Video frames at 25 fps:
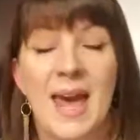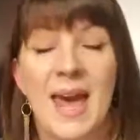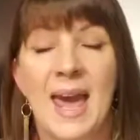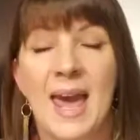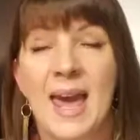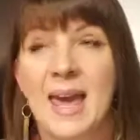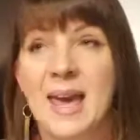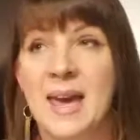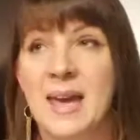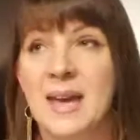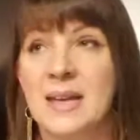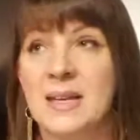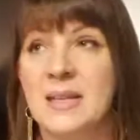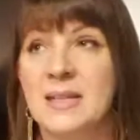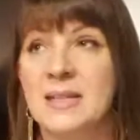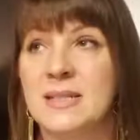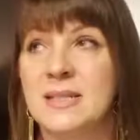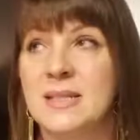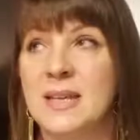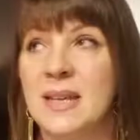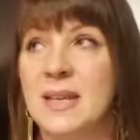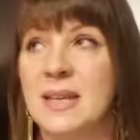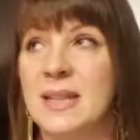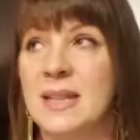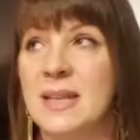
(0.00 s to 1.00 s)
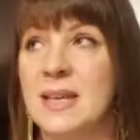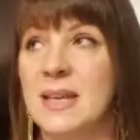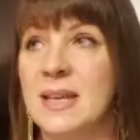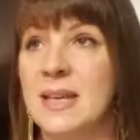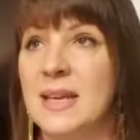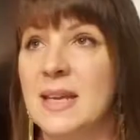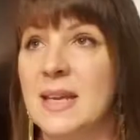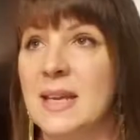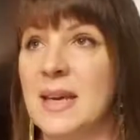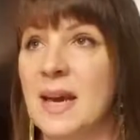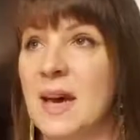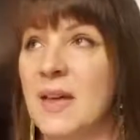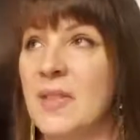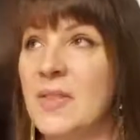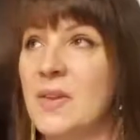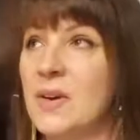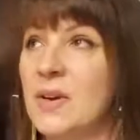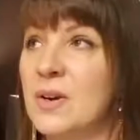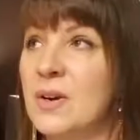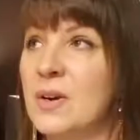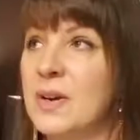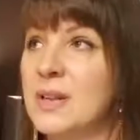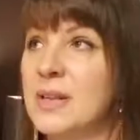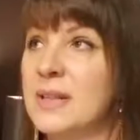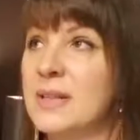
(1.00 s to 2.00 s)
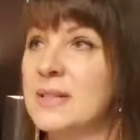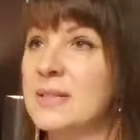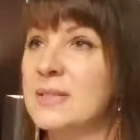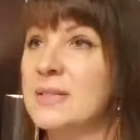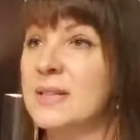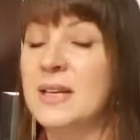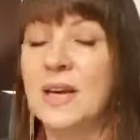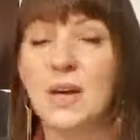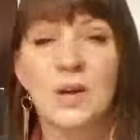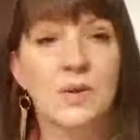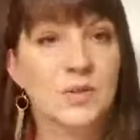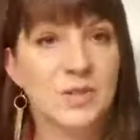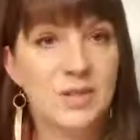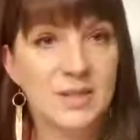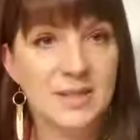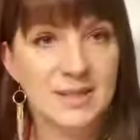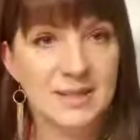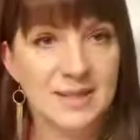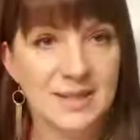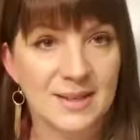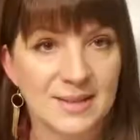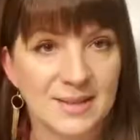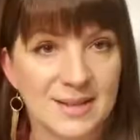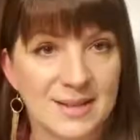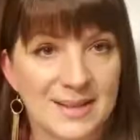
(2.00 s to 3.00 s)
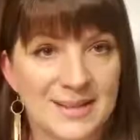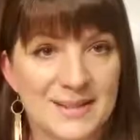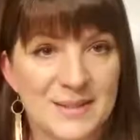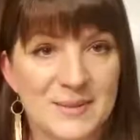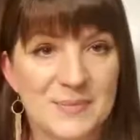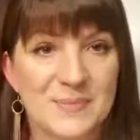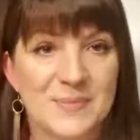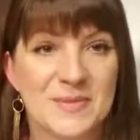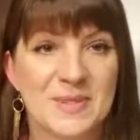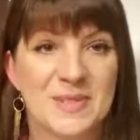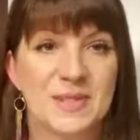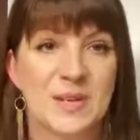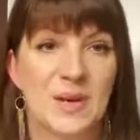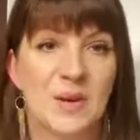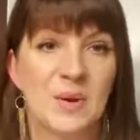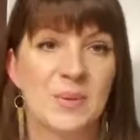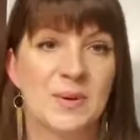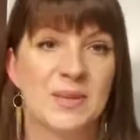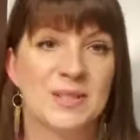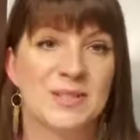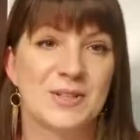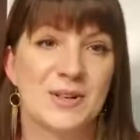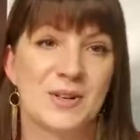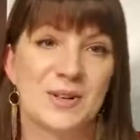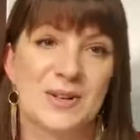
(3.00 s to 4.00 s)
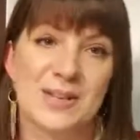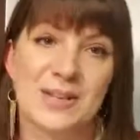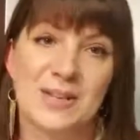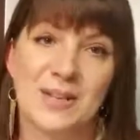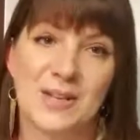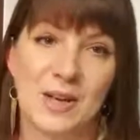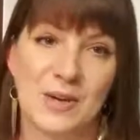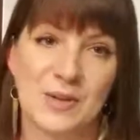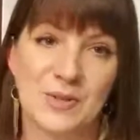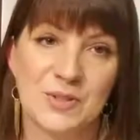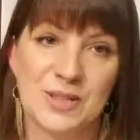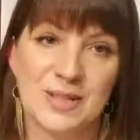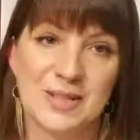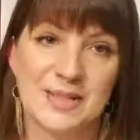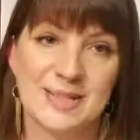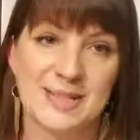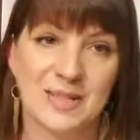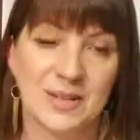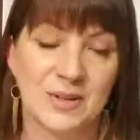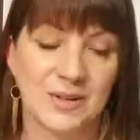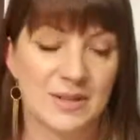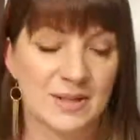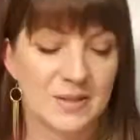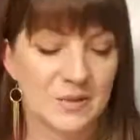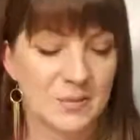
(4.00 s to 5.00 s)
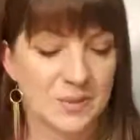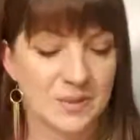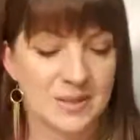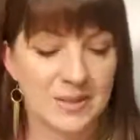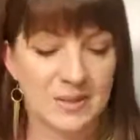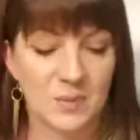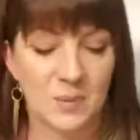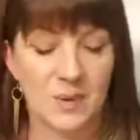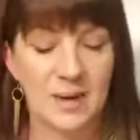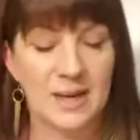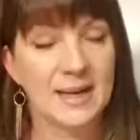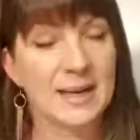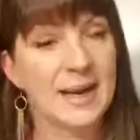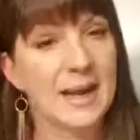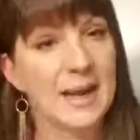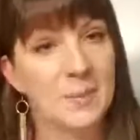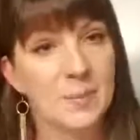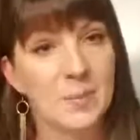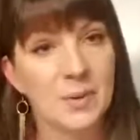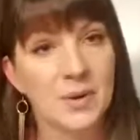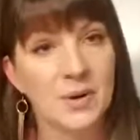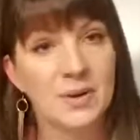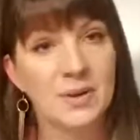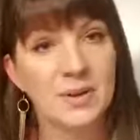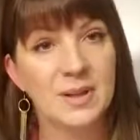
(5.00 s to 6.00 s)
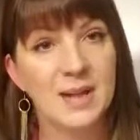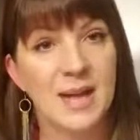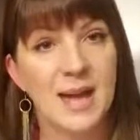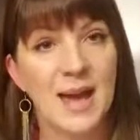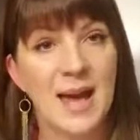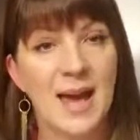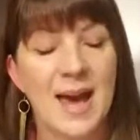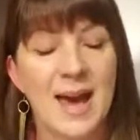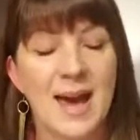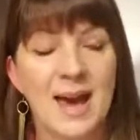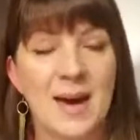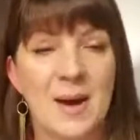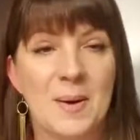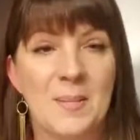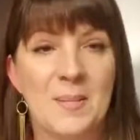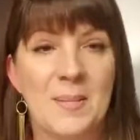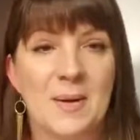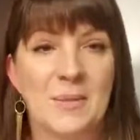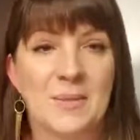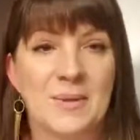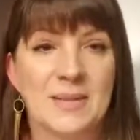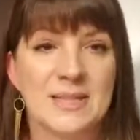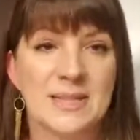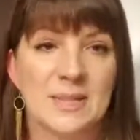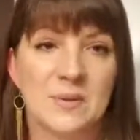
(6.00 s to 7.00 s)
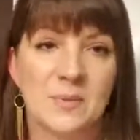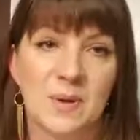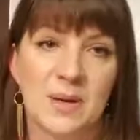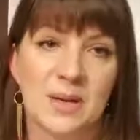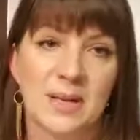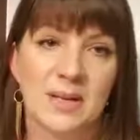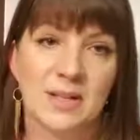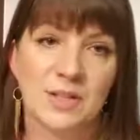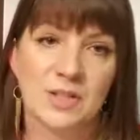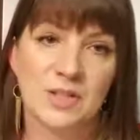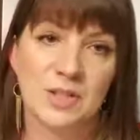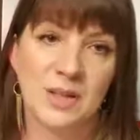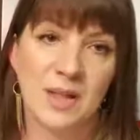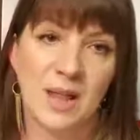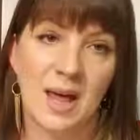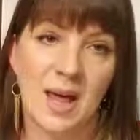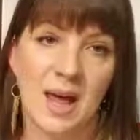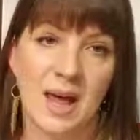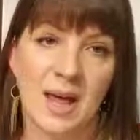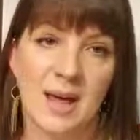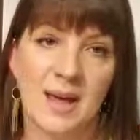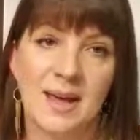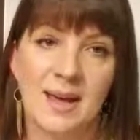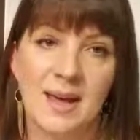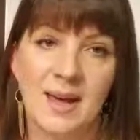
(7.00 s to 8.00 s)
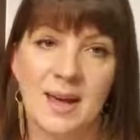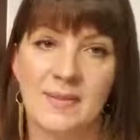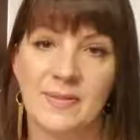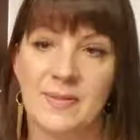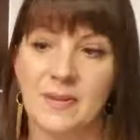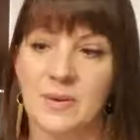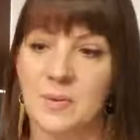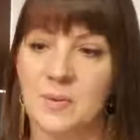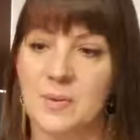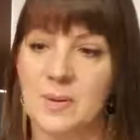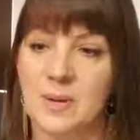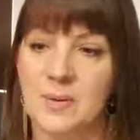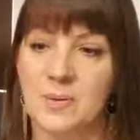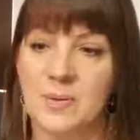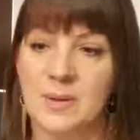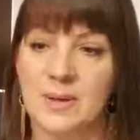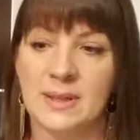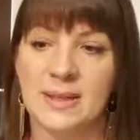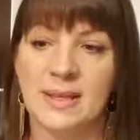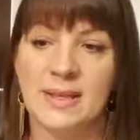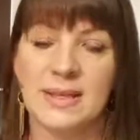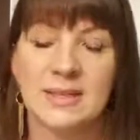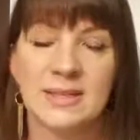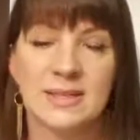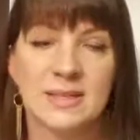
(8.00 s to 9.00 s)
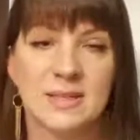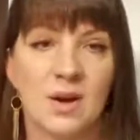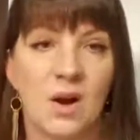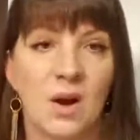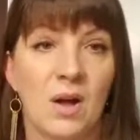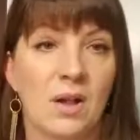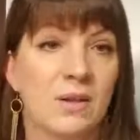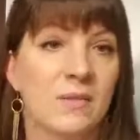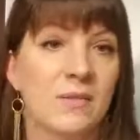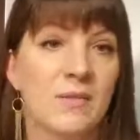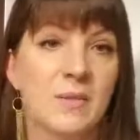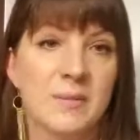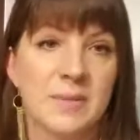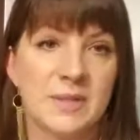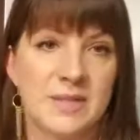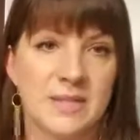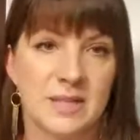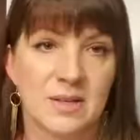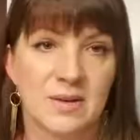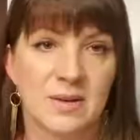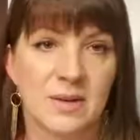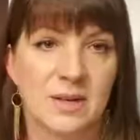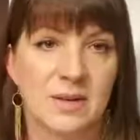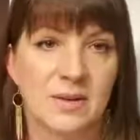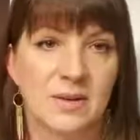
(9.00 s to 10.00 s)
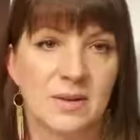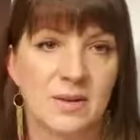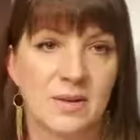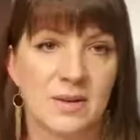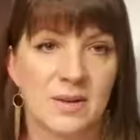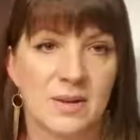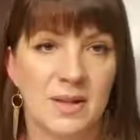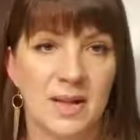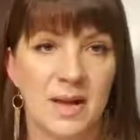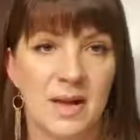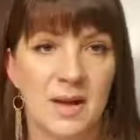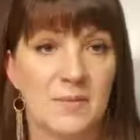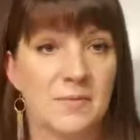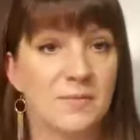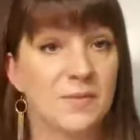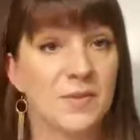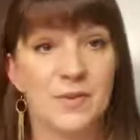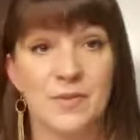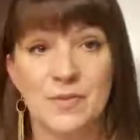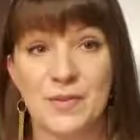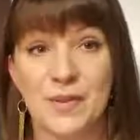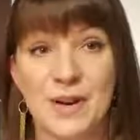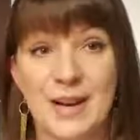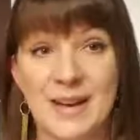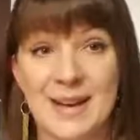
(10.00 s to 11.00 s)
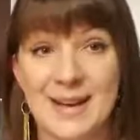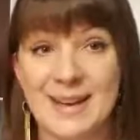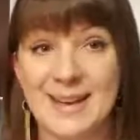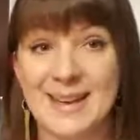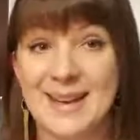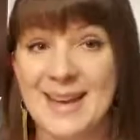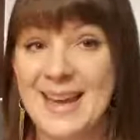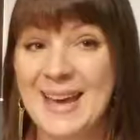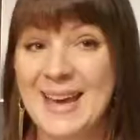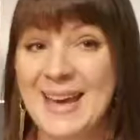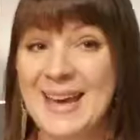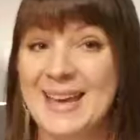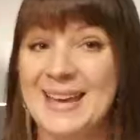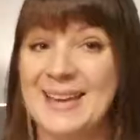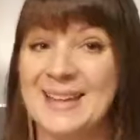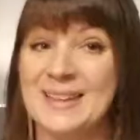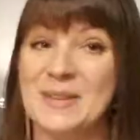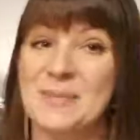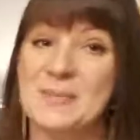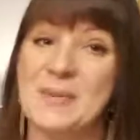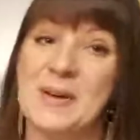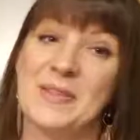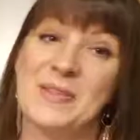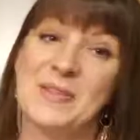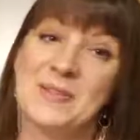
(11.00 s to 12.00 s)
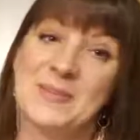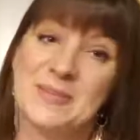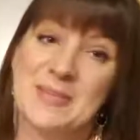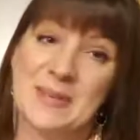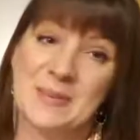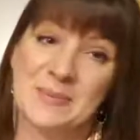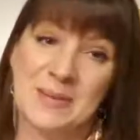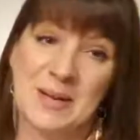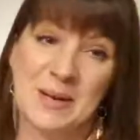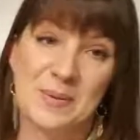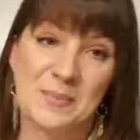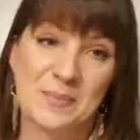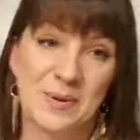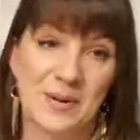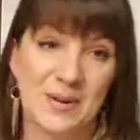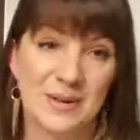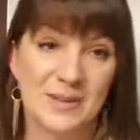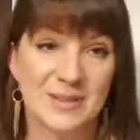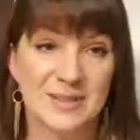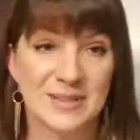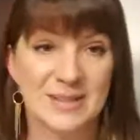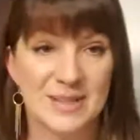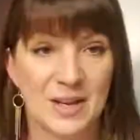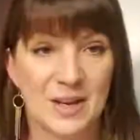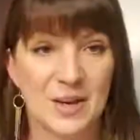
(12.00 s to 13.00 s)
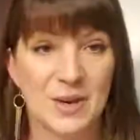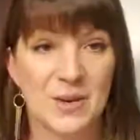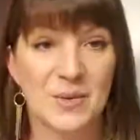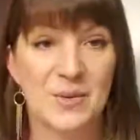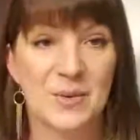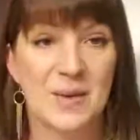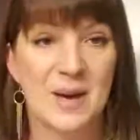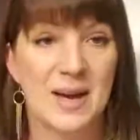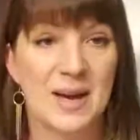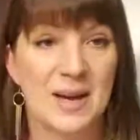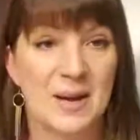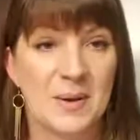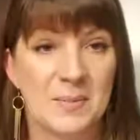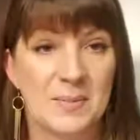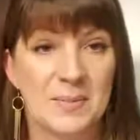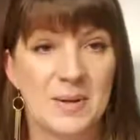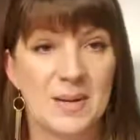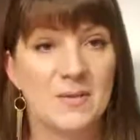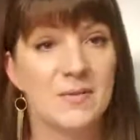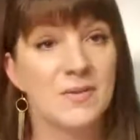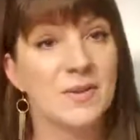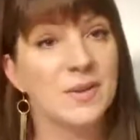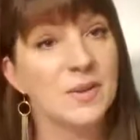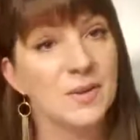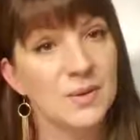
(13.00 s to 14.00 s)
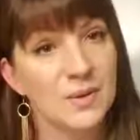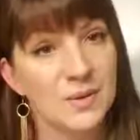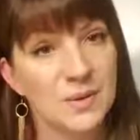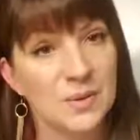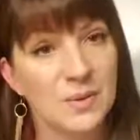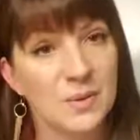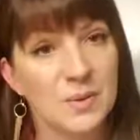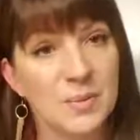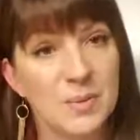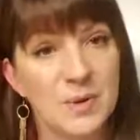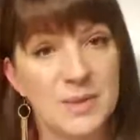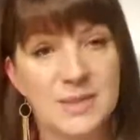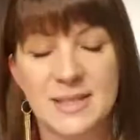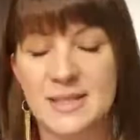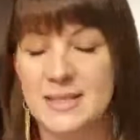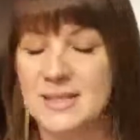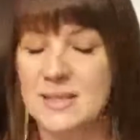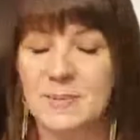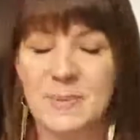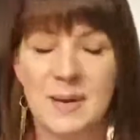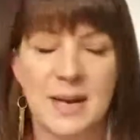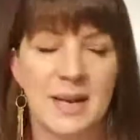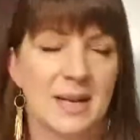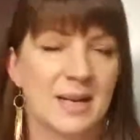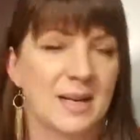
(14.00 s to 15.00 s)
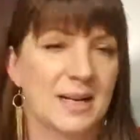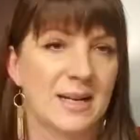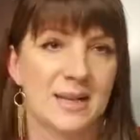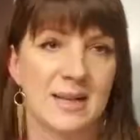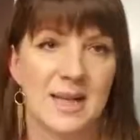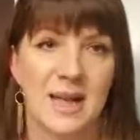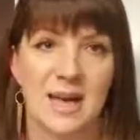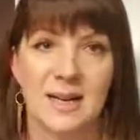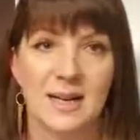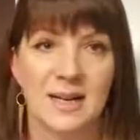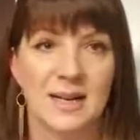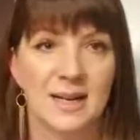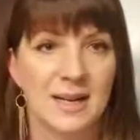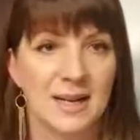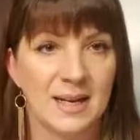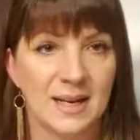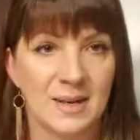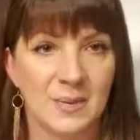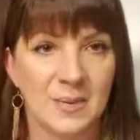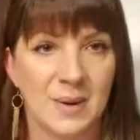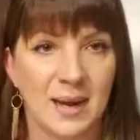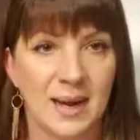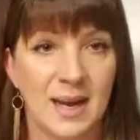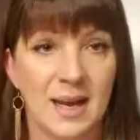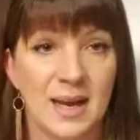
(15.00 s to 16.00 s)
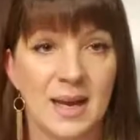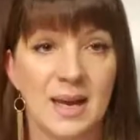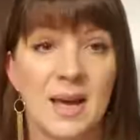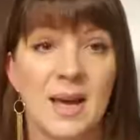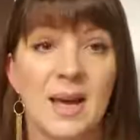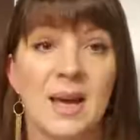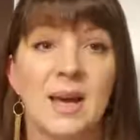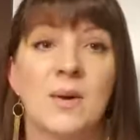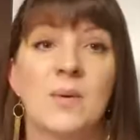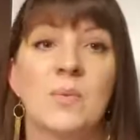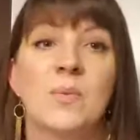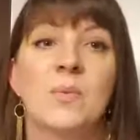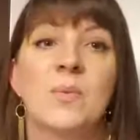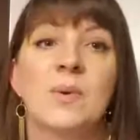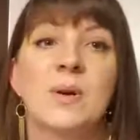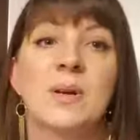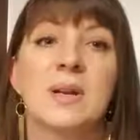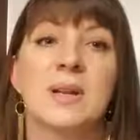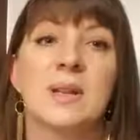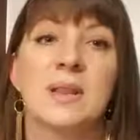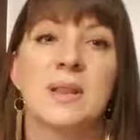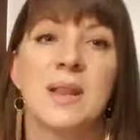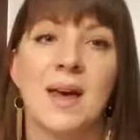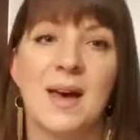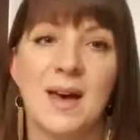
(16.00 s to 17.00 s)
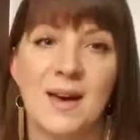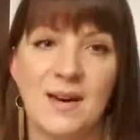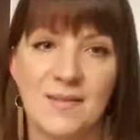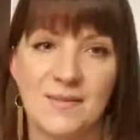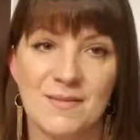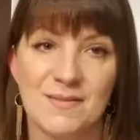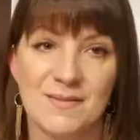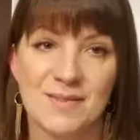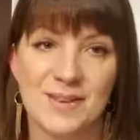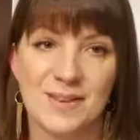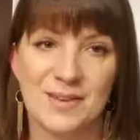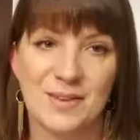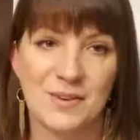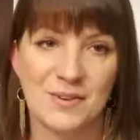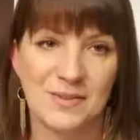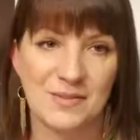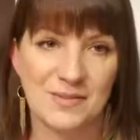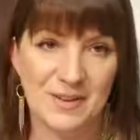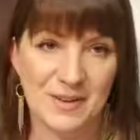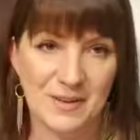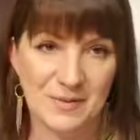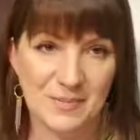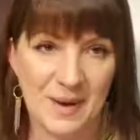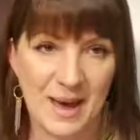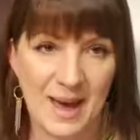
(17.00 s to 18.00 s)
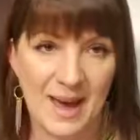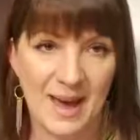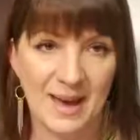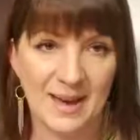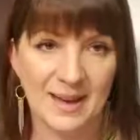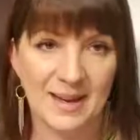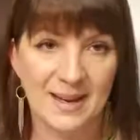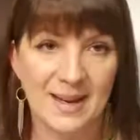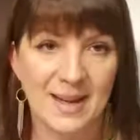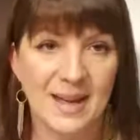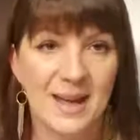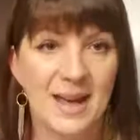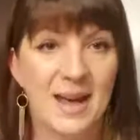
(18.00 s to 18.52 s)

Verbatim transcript: And the other is the coaching series. So we started the coaching series. We did one in April um, and we did one in July. And then we released all of the material um, for free in the month of September. So um, if you participated in that in any way, would love your feedback.